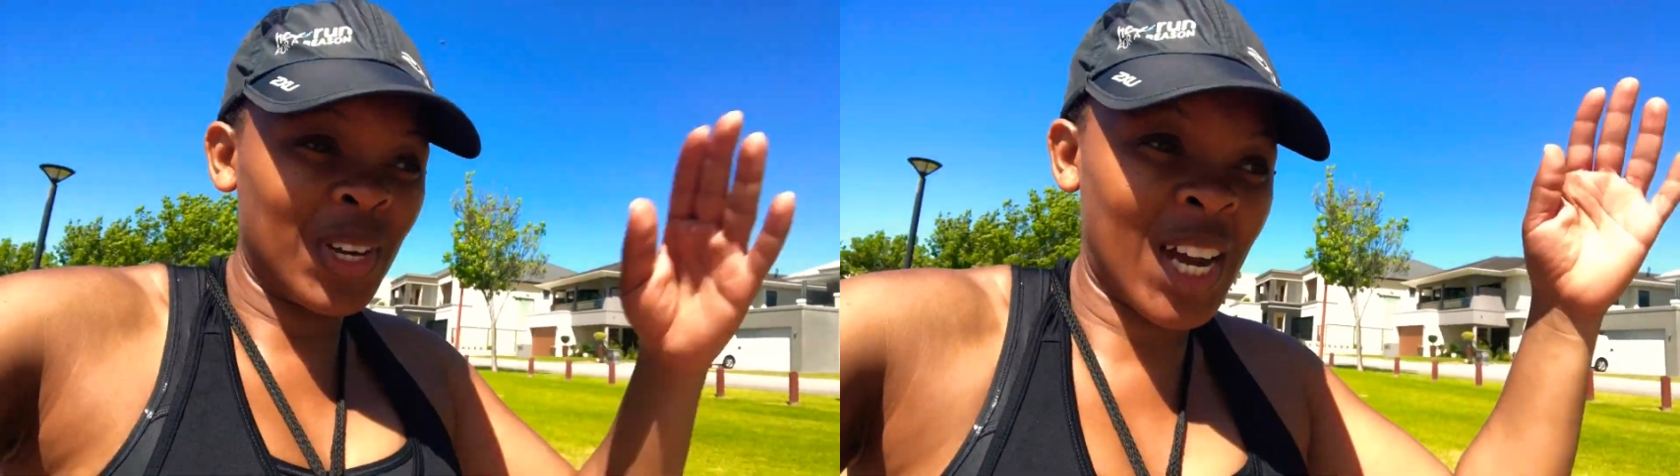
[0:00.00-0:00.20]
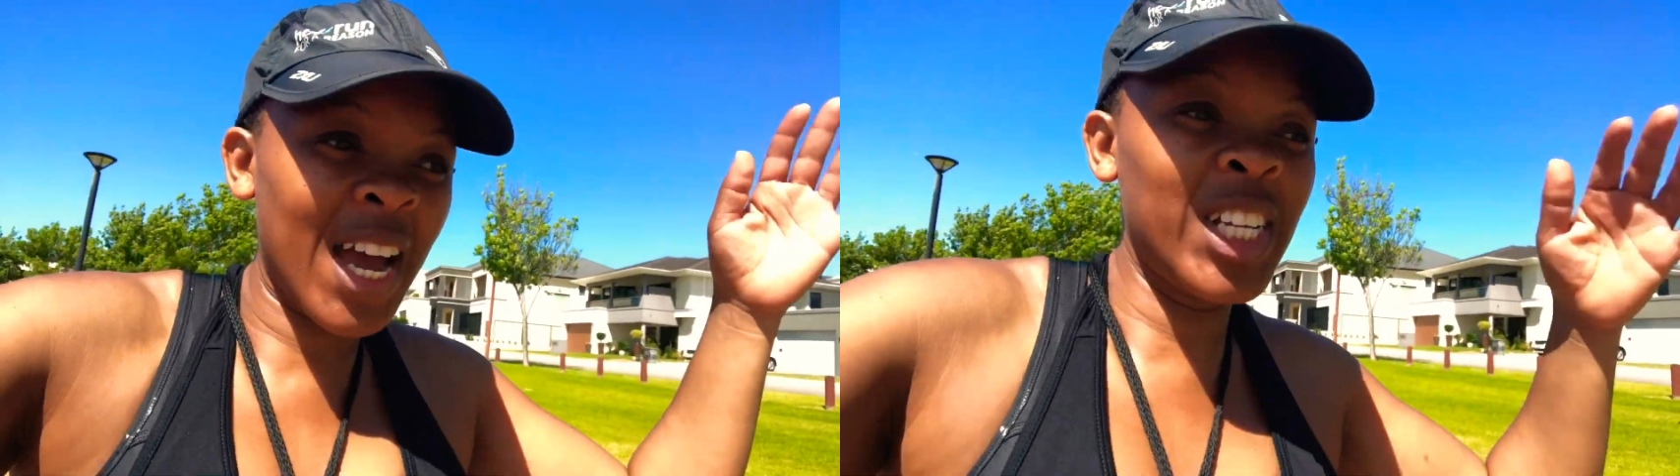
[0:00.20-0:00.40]

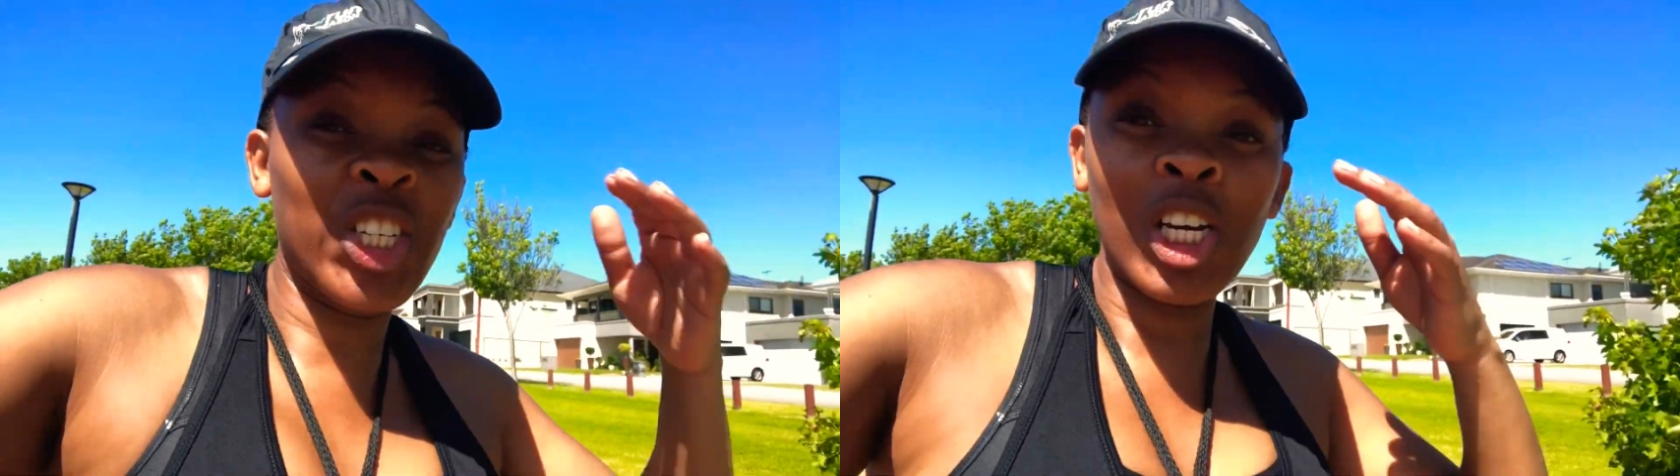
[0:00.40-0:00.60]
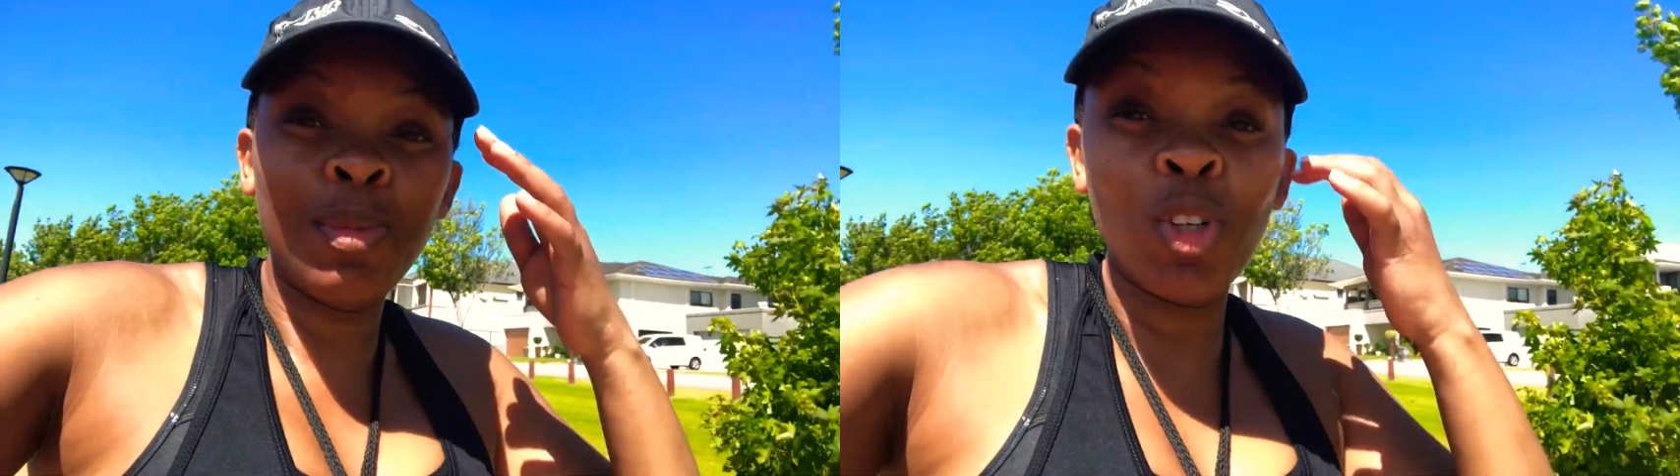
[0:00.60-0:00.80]
guy in
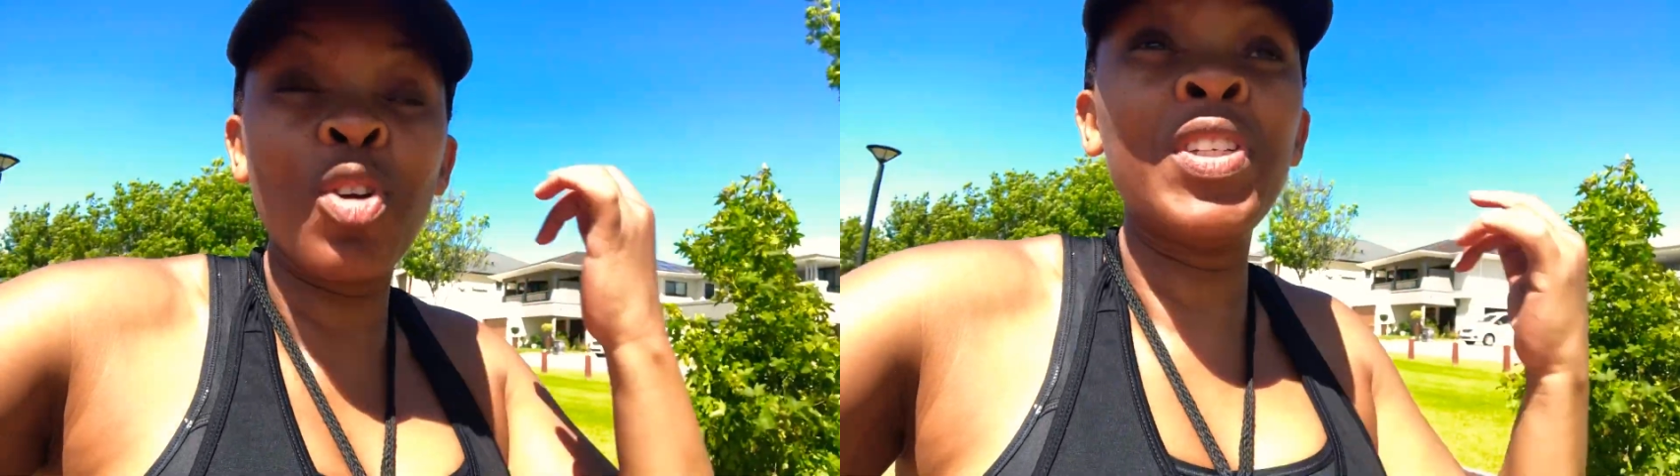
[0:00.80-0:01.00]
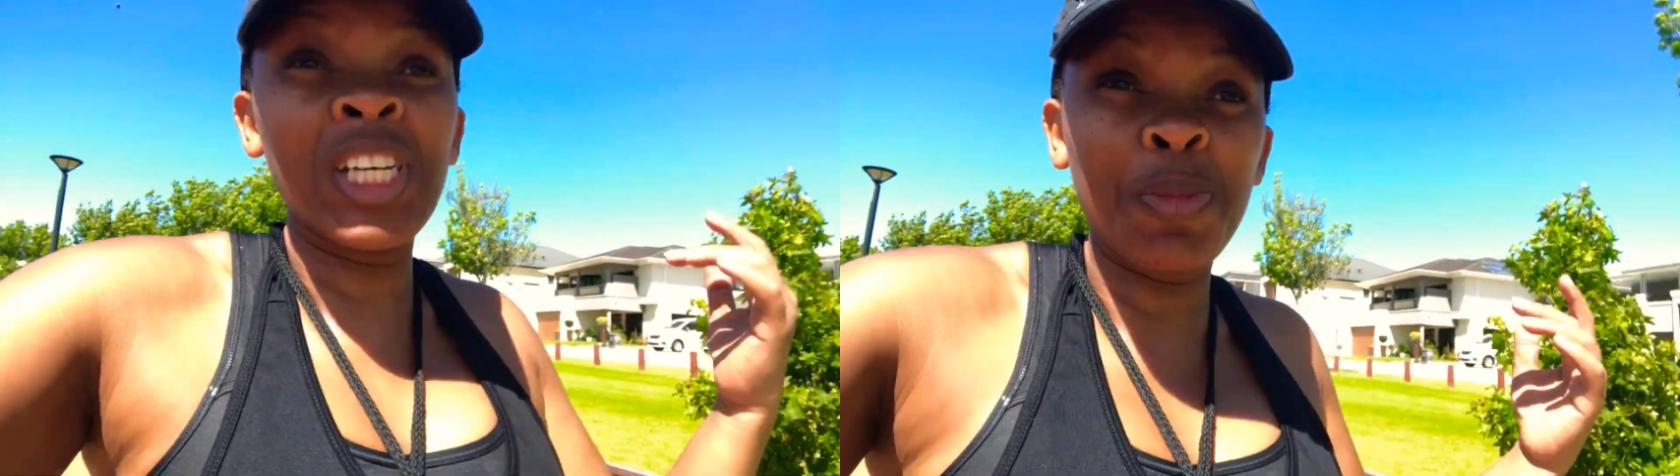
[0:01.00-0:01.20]
charge because of
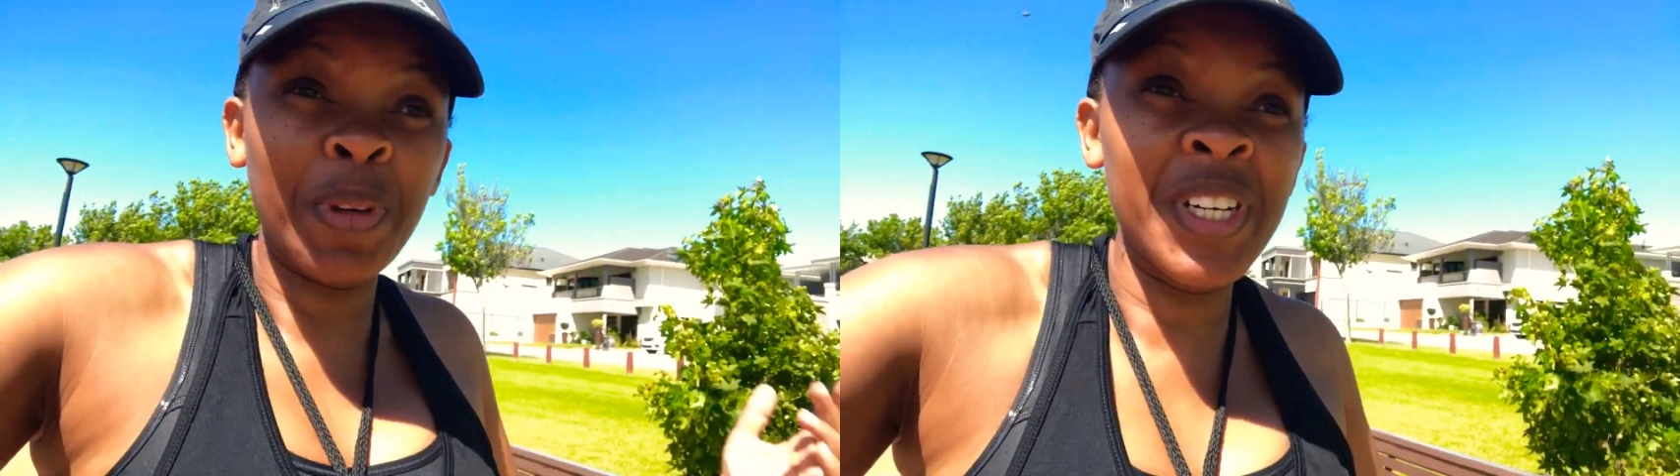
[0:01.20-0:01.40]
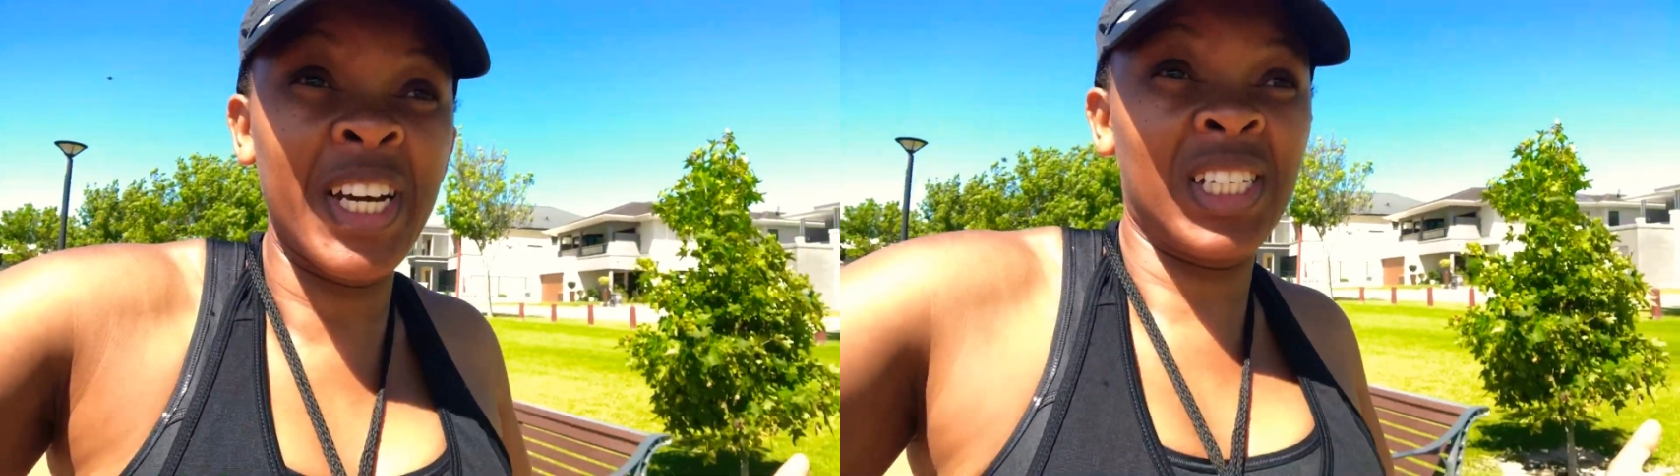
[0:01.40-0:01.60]
his
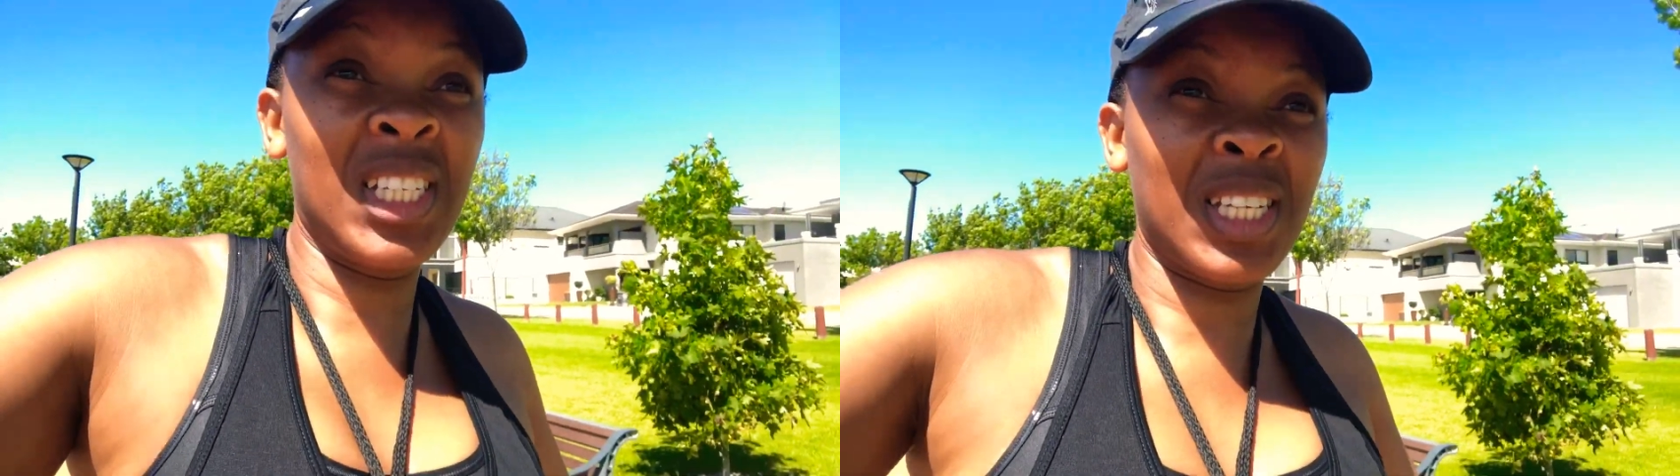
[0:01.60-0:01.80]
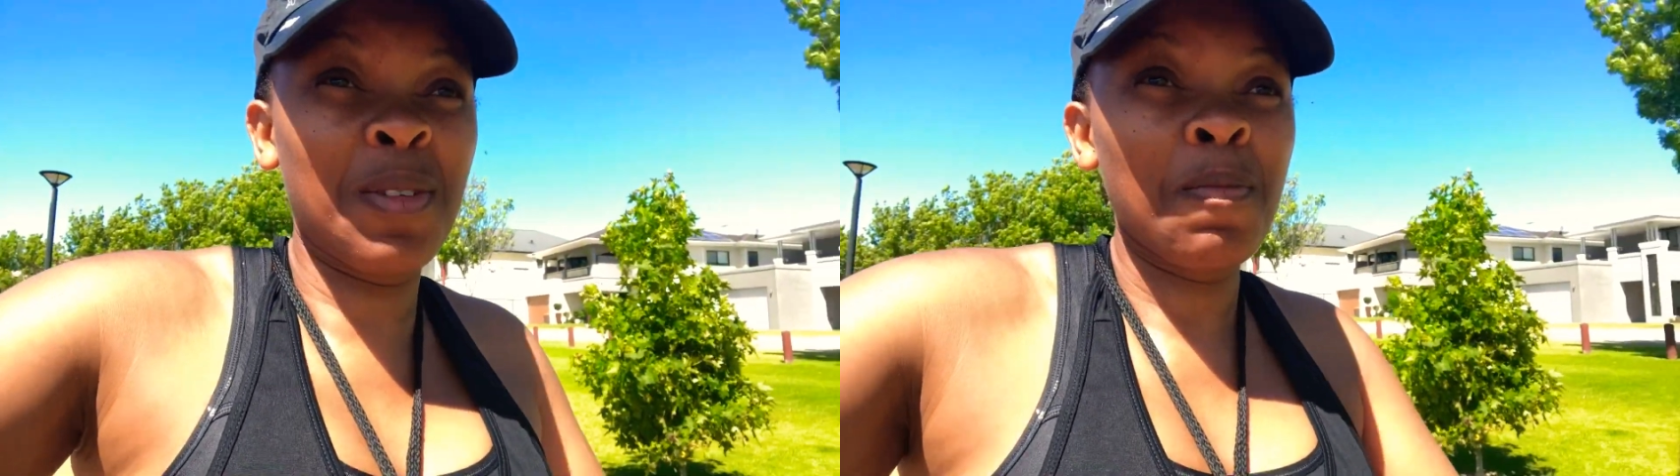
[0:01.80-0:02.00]
experience.